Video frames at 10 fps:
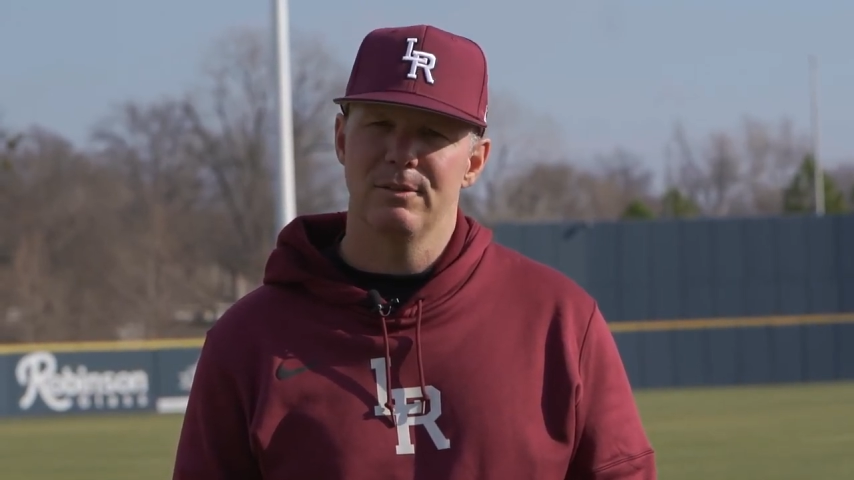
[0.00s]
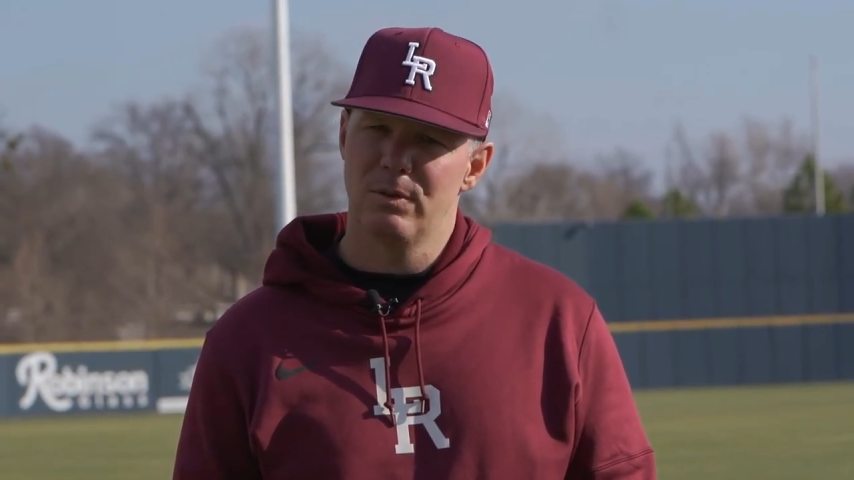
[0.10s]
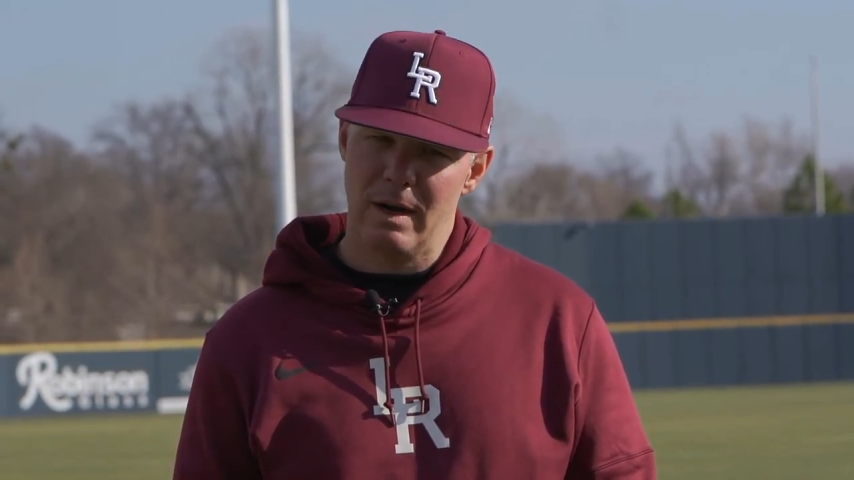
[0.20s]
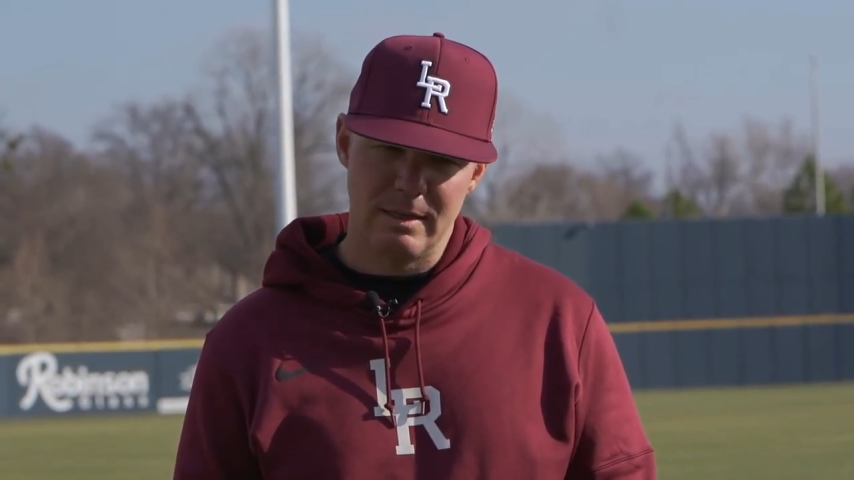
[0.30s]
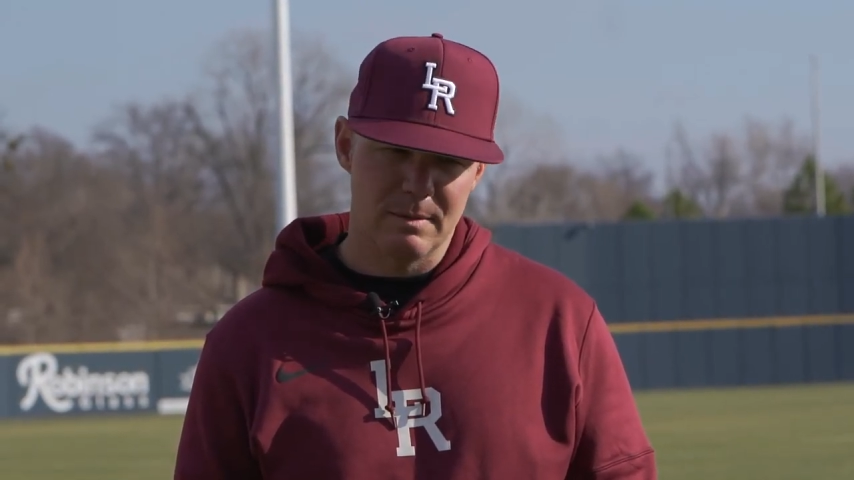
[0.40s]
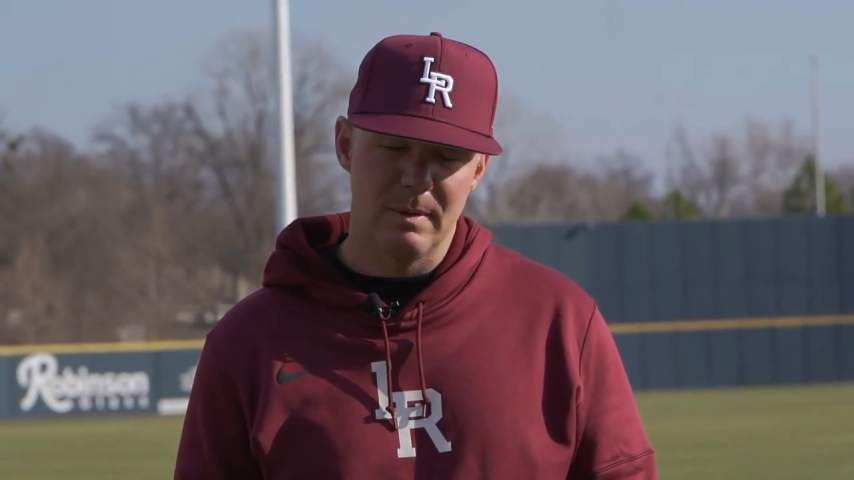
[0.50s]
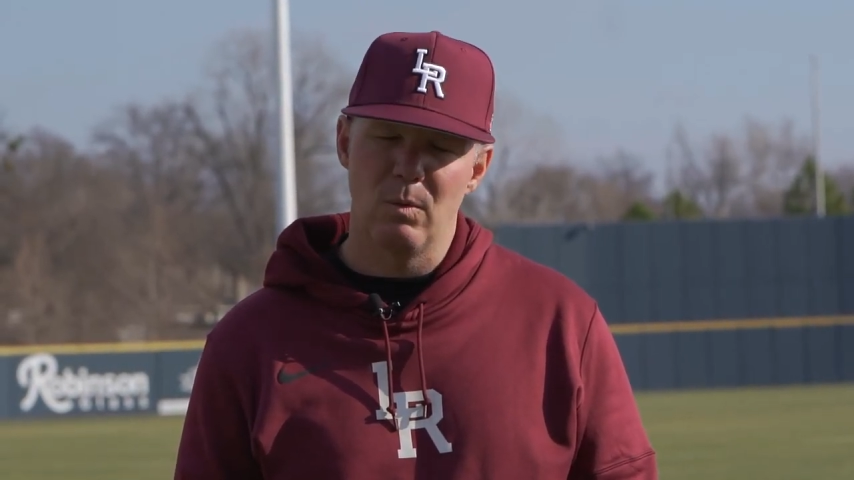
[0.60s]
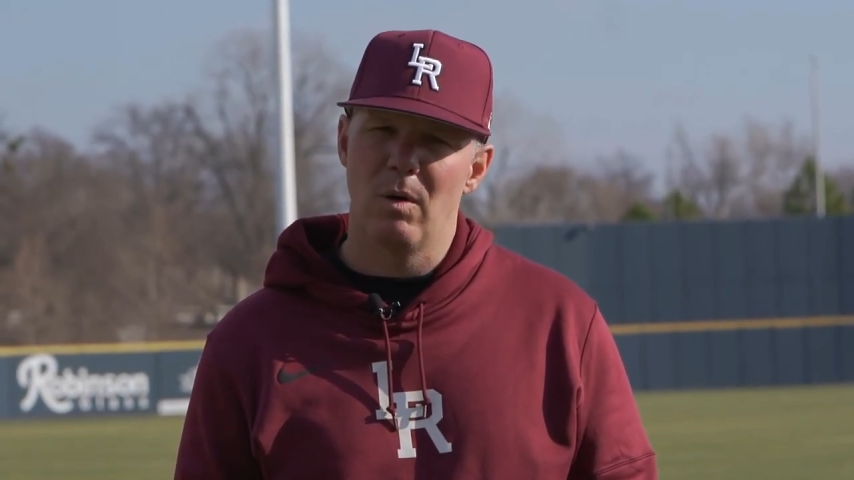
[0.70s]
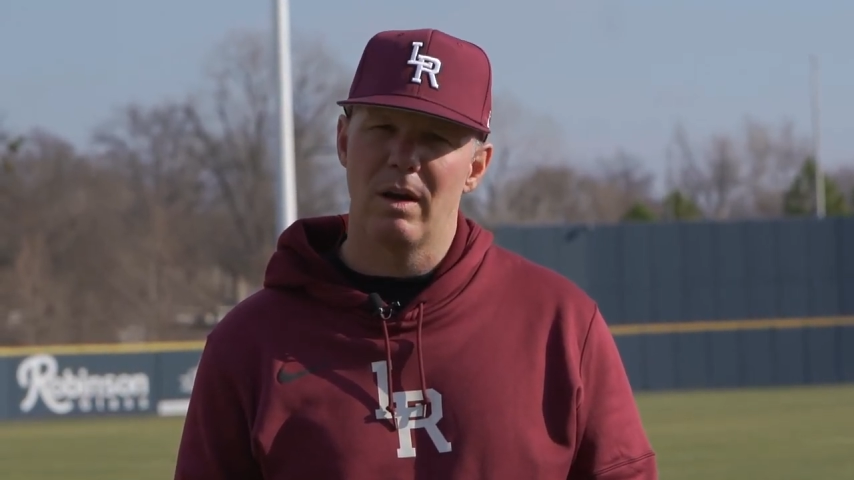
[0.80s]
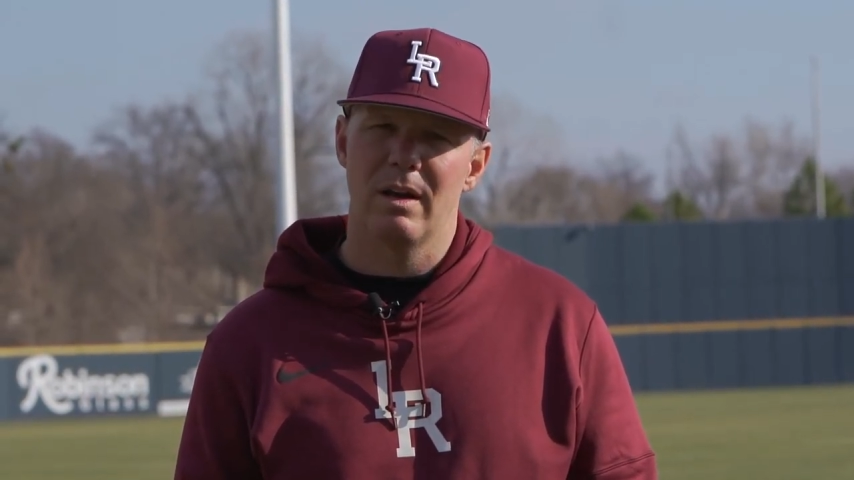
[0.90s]
great to be
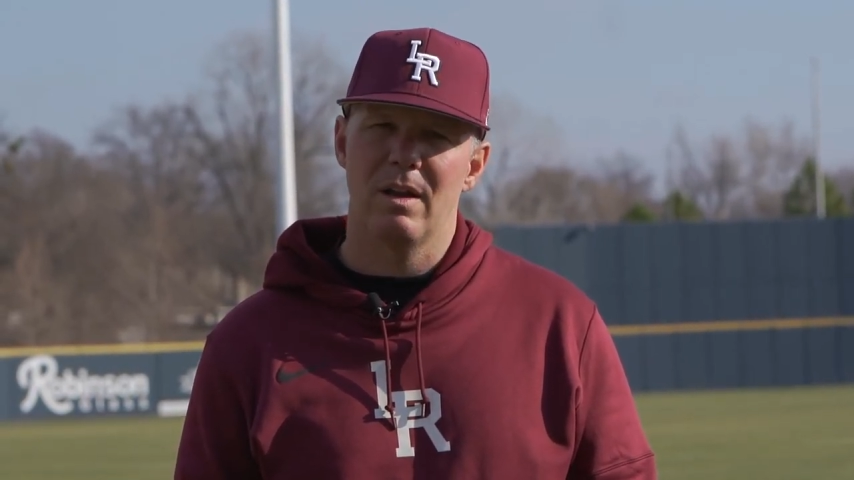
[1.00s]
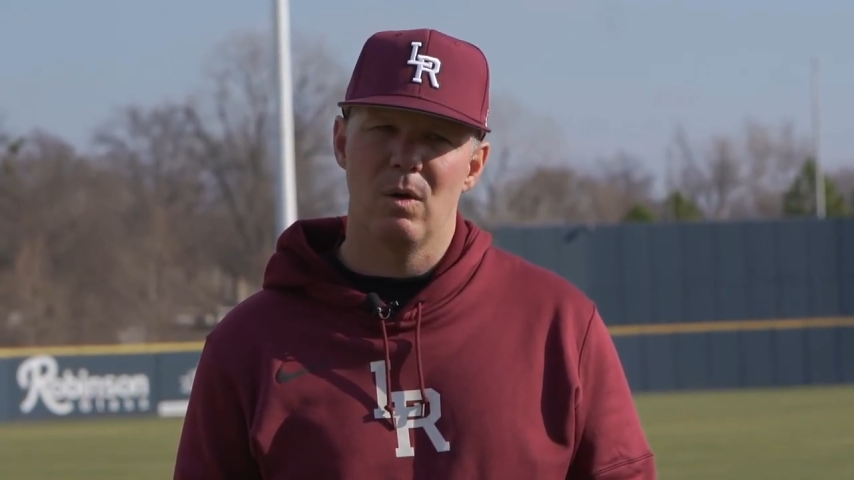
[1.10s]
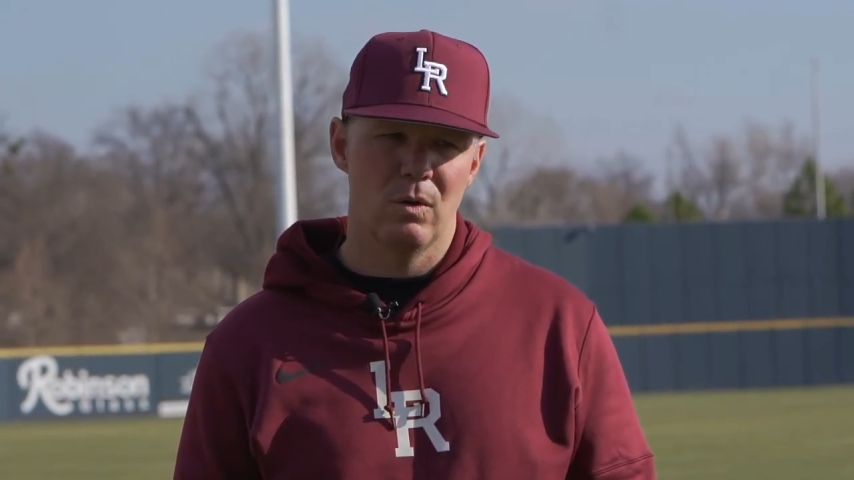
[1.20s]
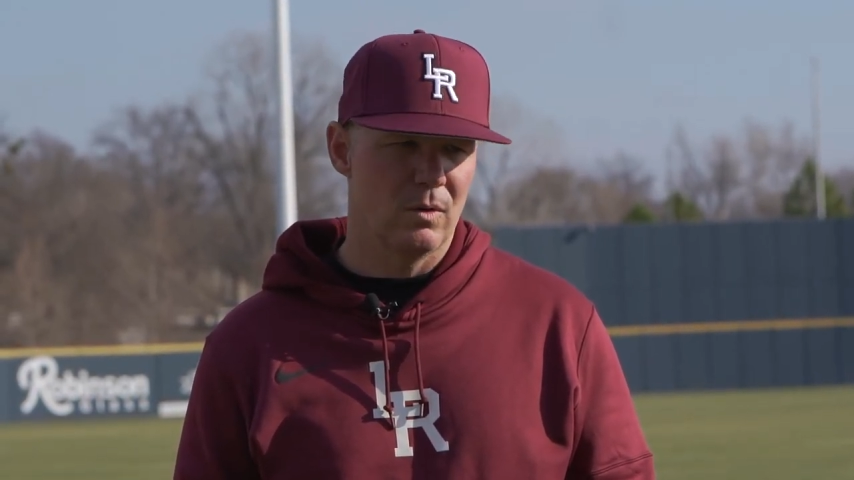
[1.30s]
1 0,